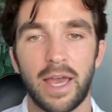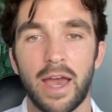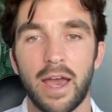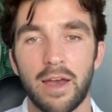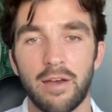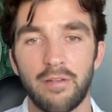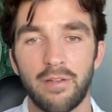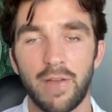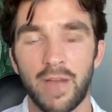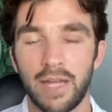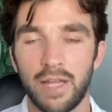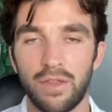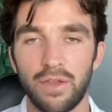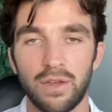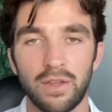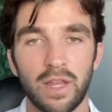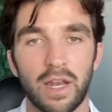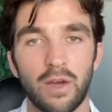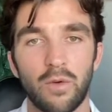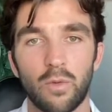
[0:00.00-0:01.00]
have
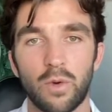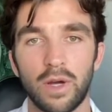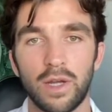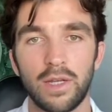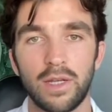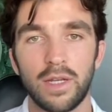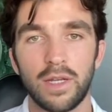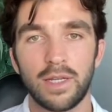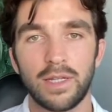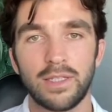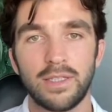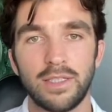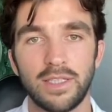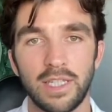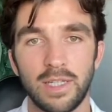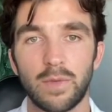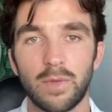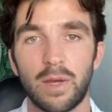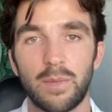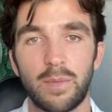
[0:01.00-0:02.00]
anything that I want
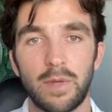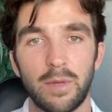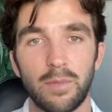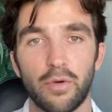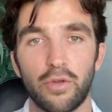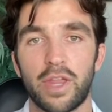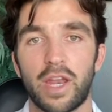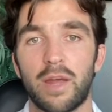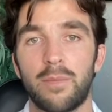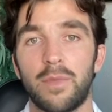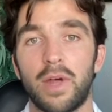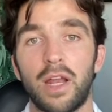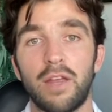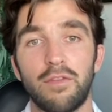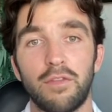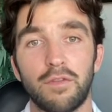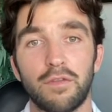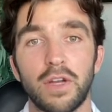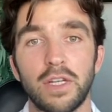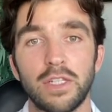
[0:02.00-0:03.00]
seen by people that I'm not
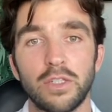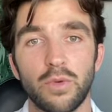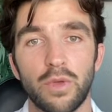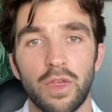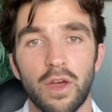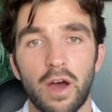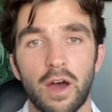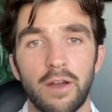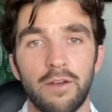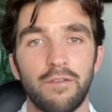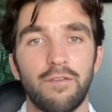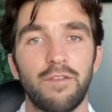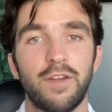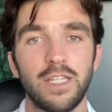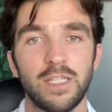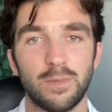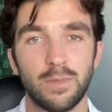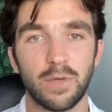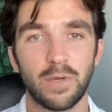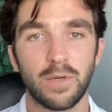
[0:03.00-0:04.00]
even friends with on
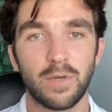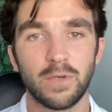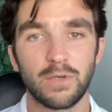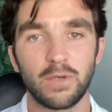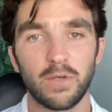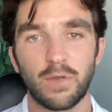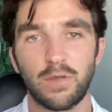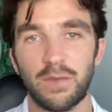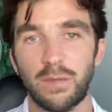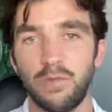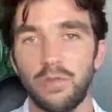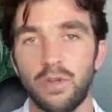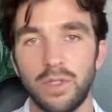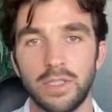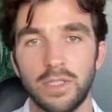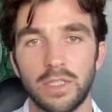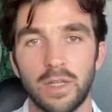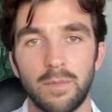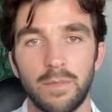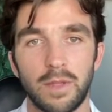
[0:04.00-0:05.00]
Facebook. So if I'm doing
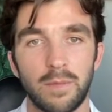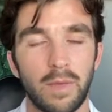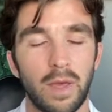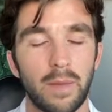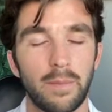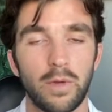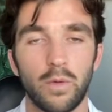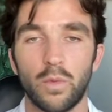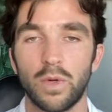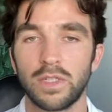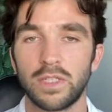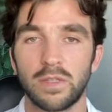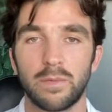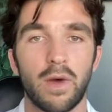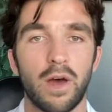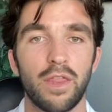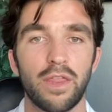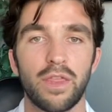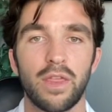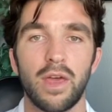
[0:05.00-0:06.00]
something maybe once a
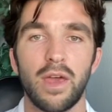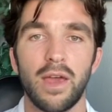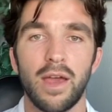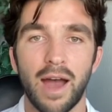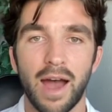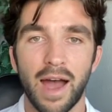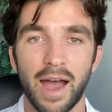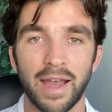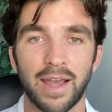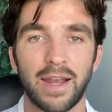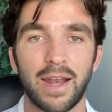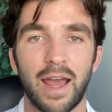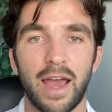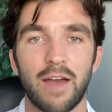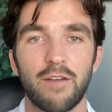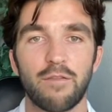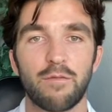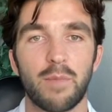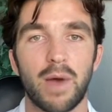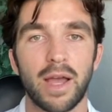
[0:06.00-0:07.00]
month, I can
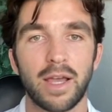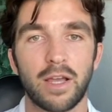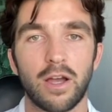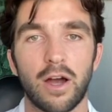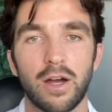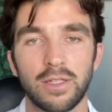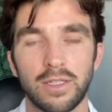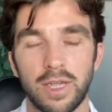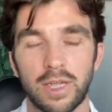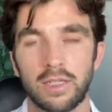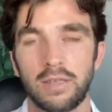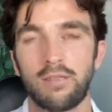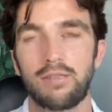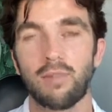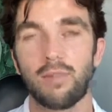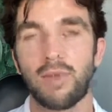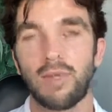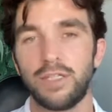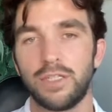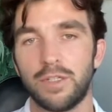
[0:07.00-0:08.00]
have my contact
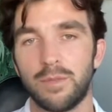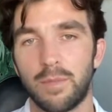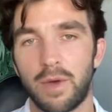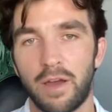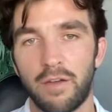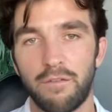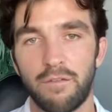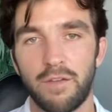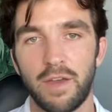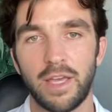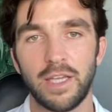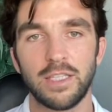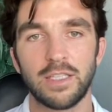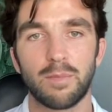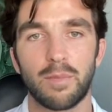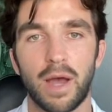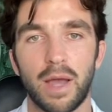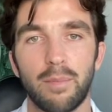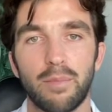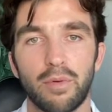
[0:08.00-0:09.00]
information, my face,
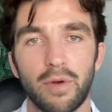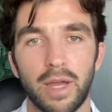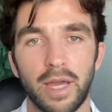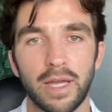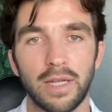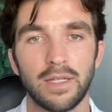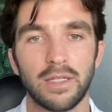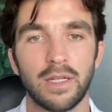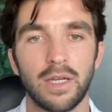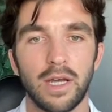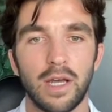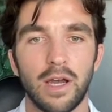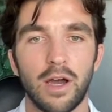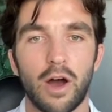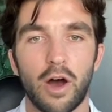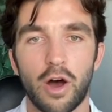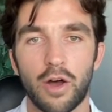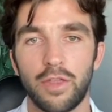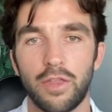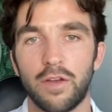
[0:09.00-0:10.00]
my brand
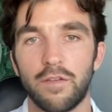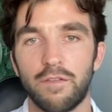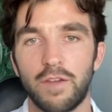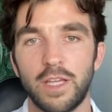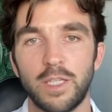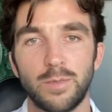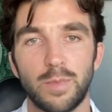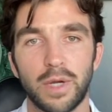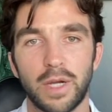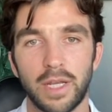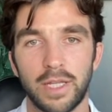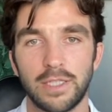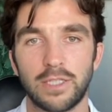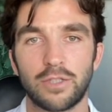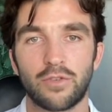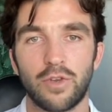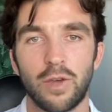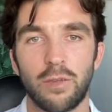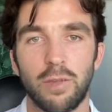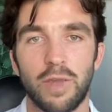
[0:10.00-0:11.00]
on their Facebook and
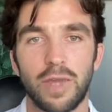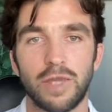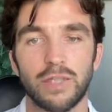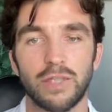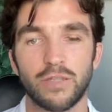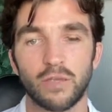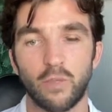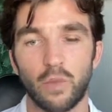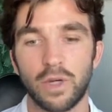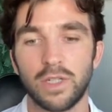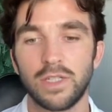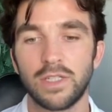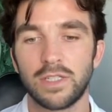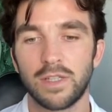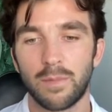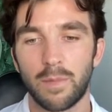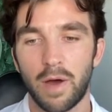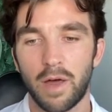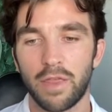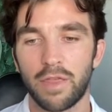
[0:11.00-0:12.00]
Instagram pages once a
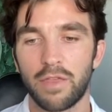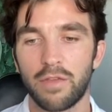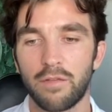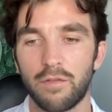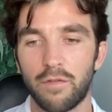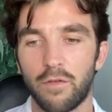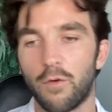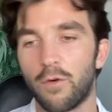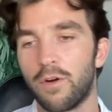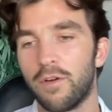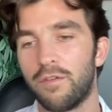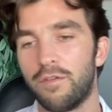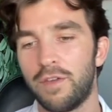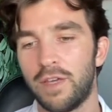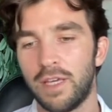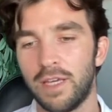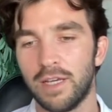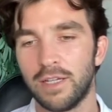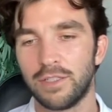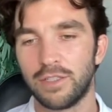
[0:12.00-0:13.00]
month for a
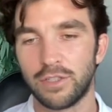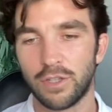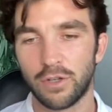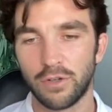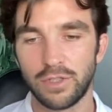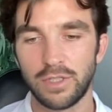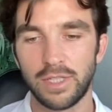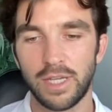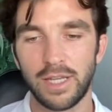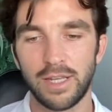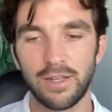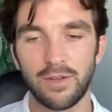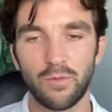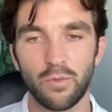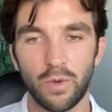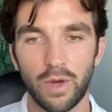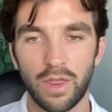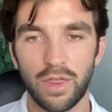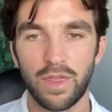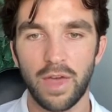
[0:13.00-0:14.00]
fee associated
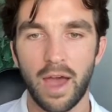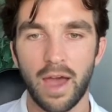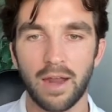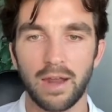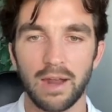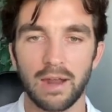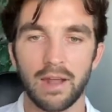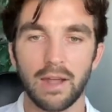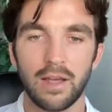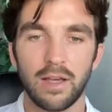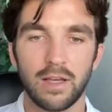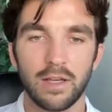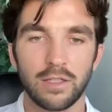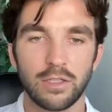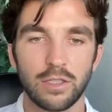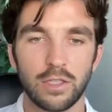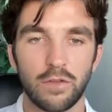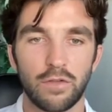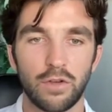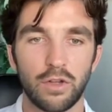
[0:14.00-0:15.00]
with that.
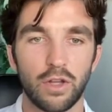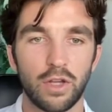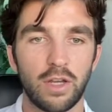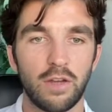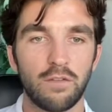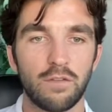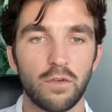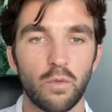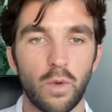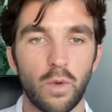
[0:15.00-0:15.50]
So if you're looking for